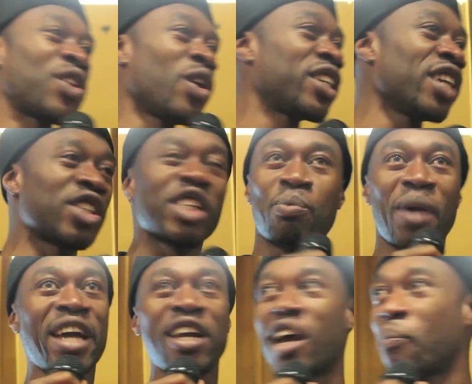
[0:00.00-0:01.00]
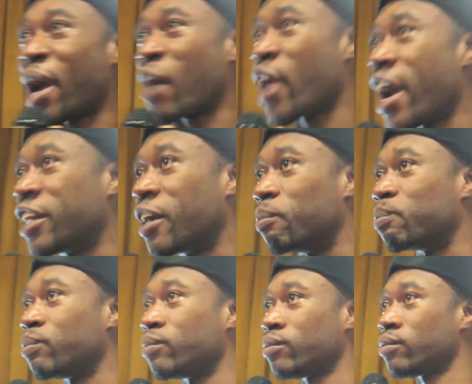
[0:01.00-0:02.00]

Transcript: thought they just made it up at random.